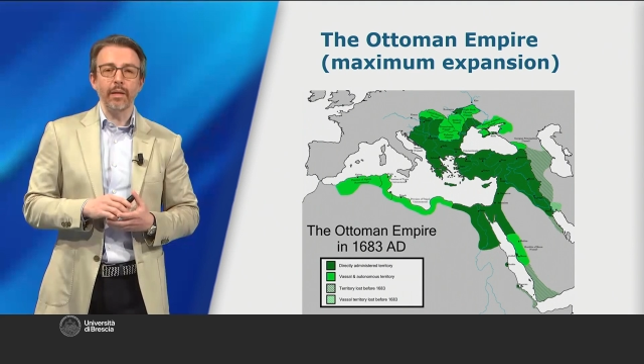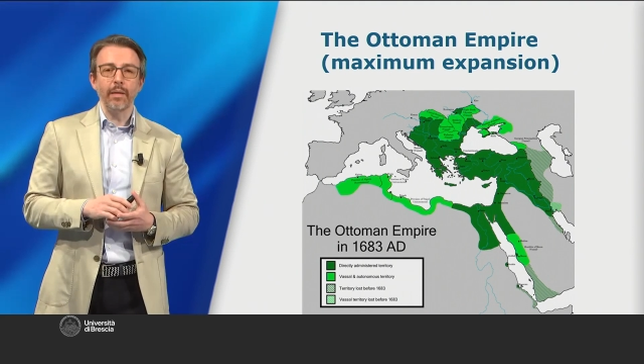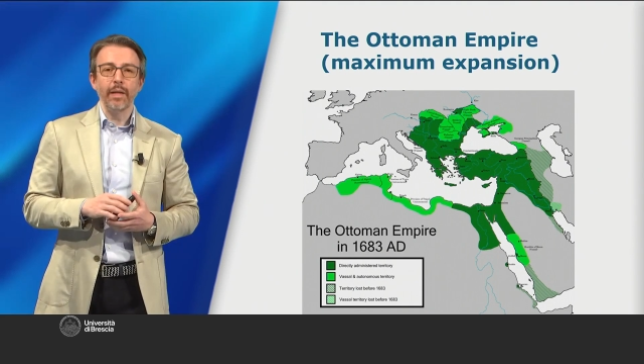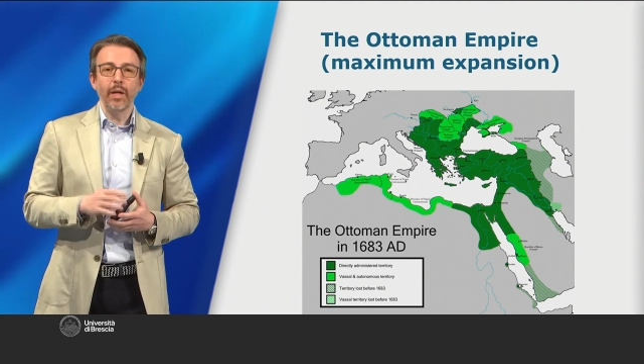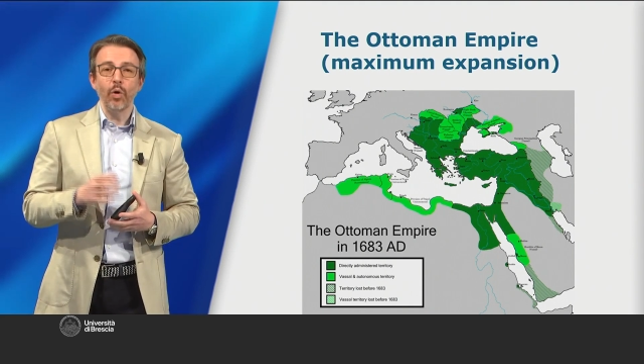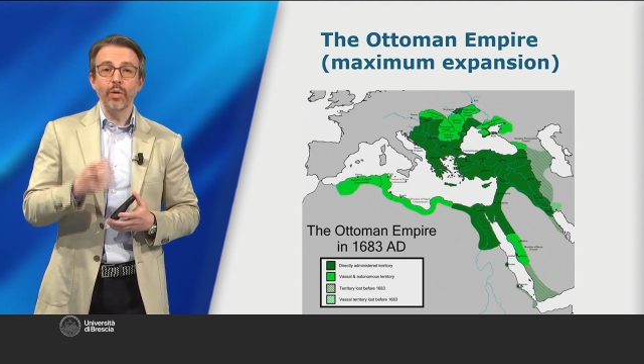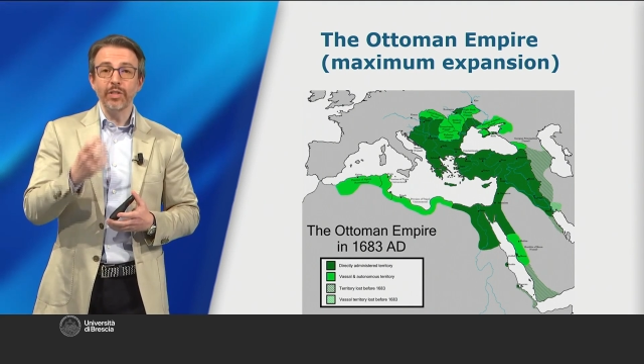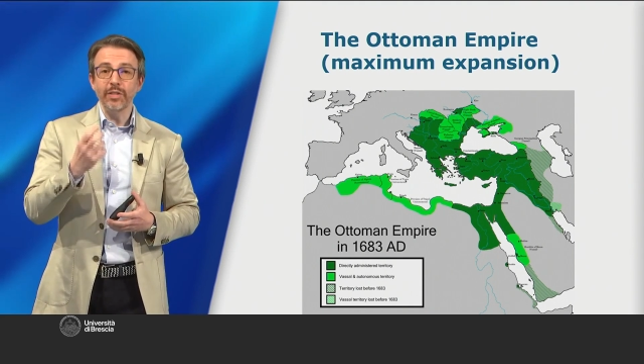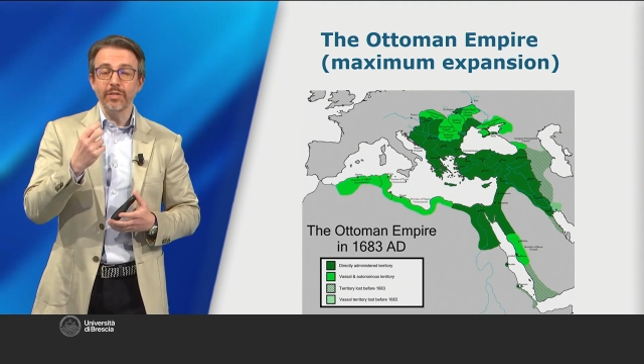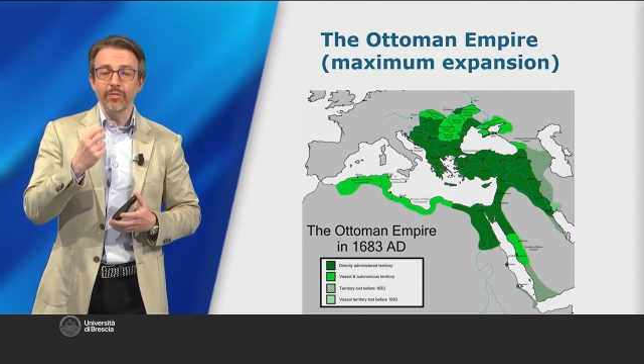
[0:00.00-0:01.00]
The
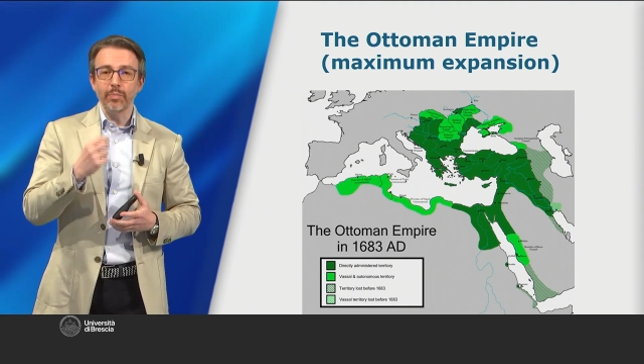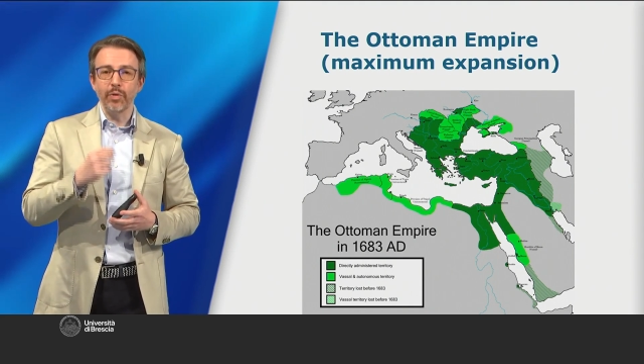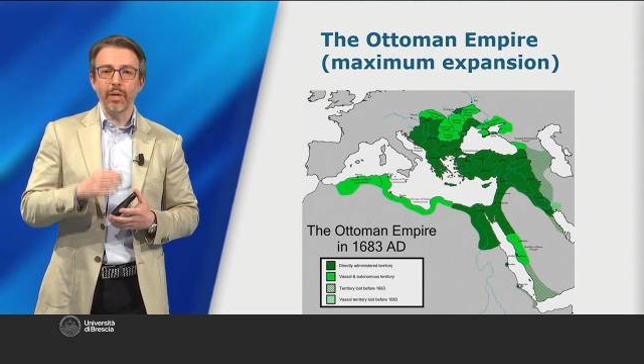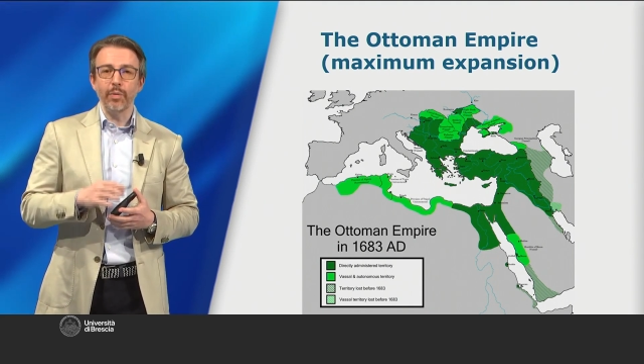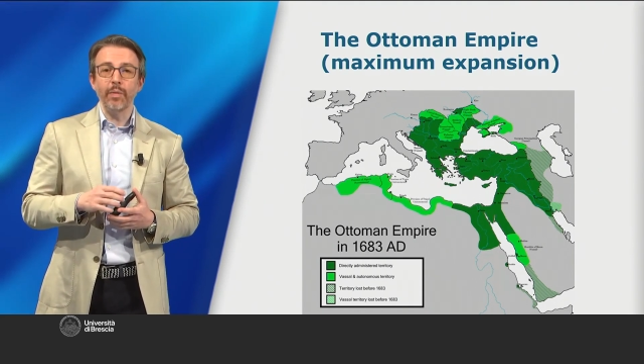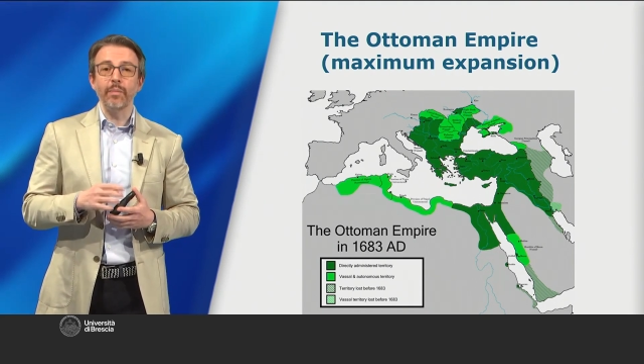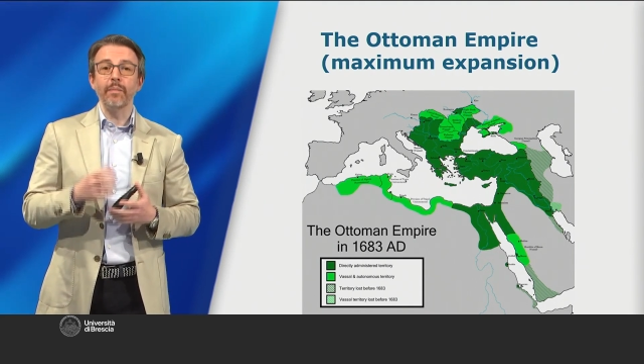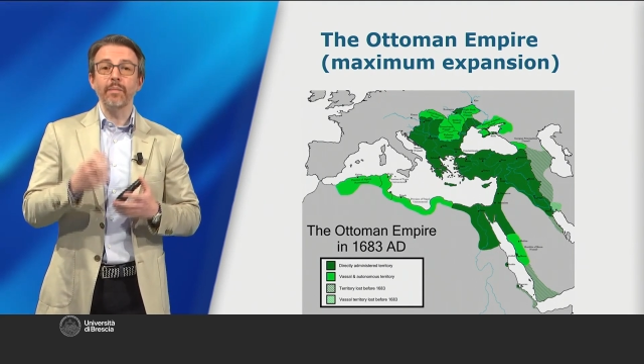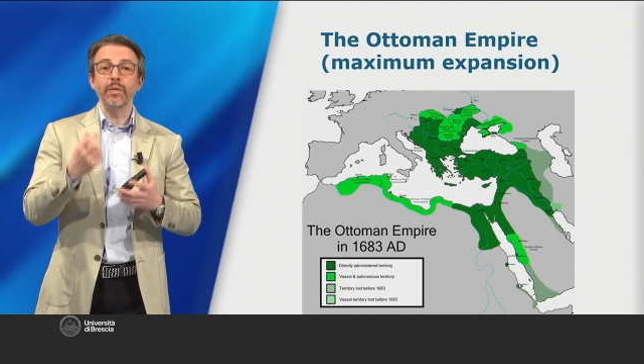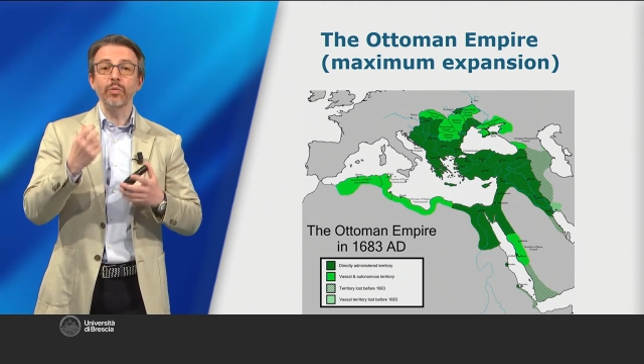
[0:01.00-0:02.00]
origins of the problem,
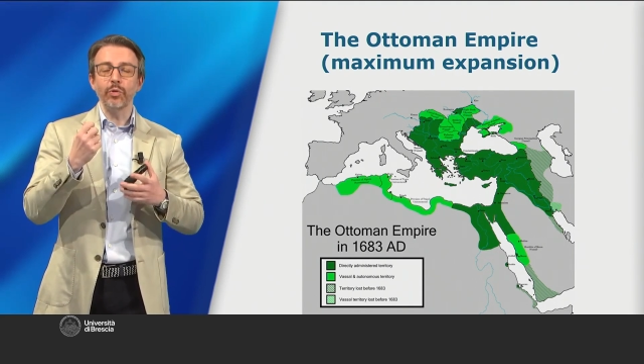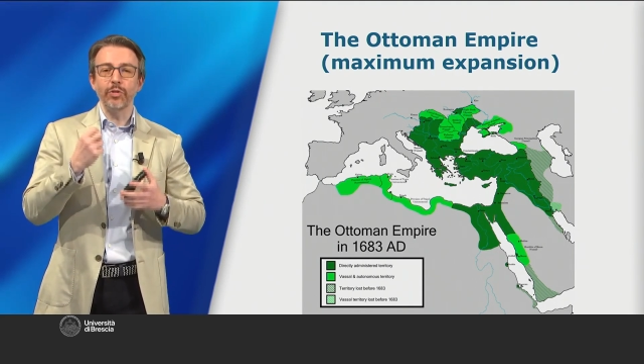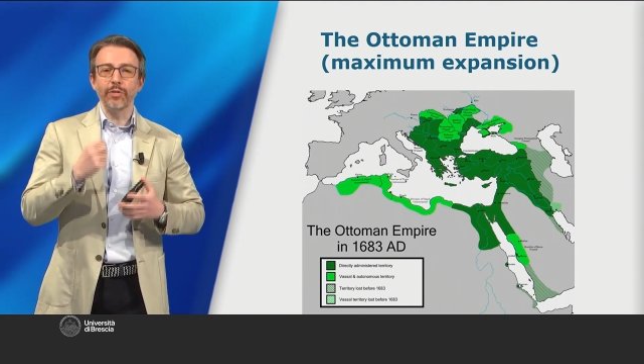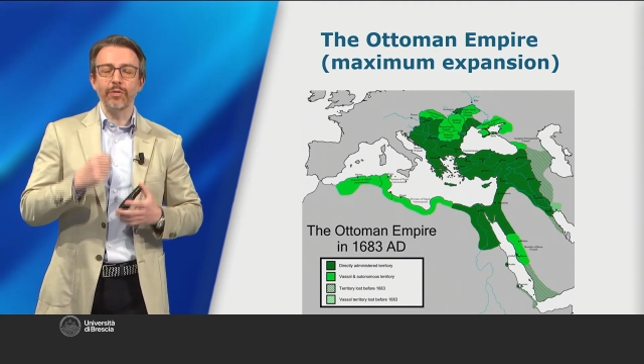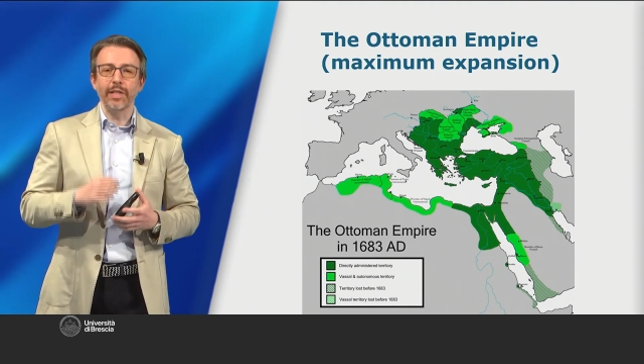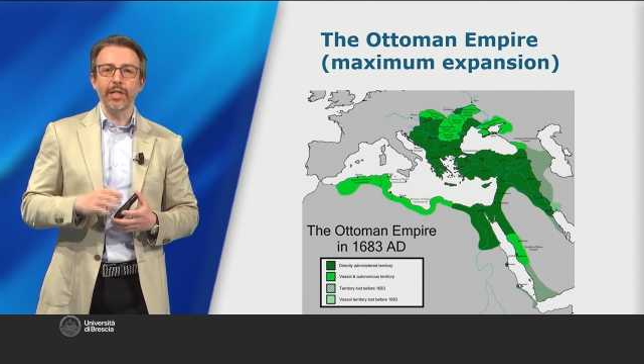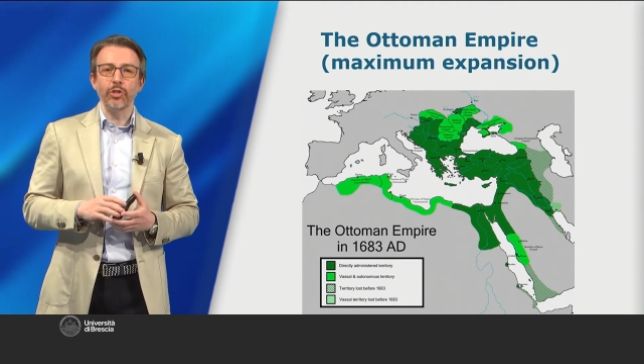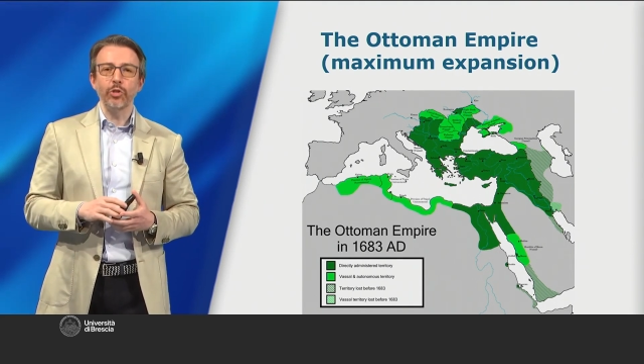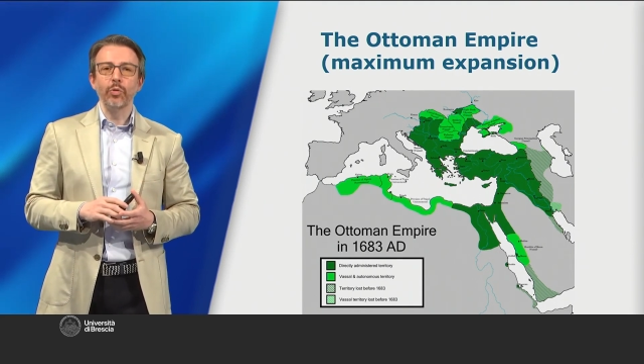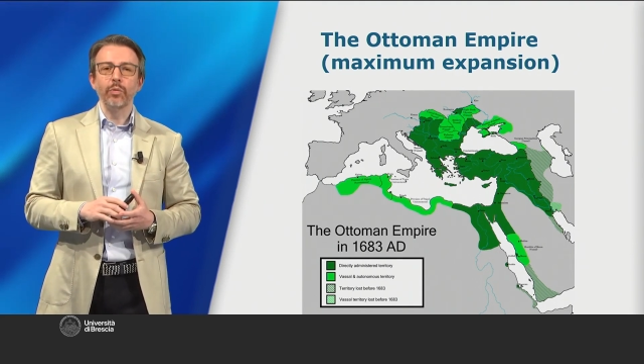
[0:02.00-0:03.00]
the roots of the
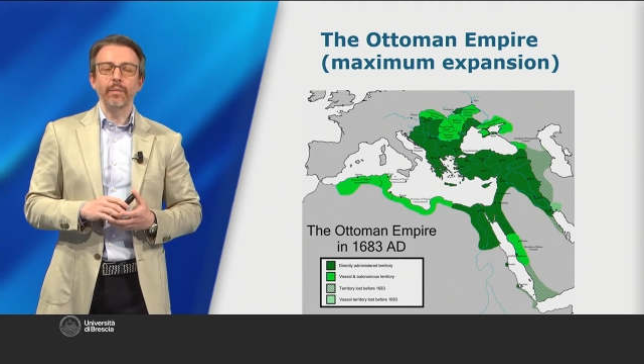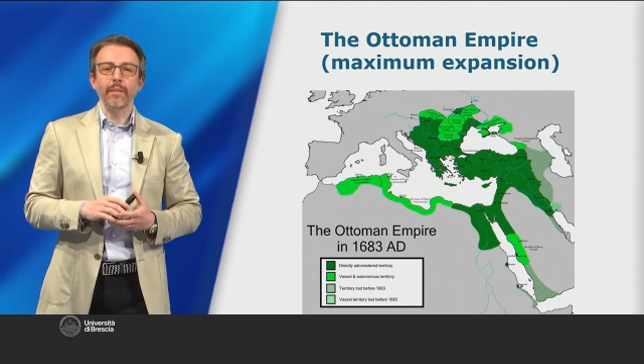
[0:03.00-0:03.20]
issue,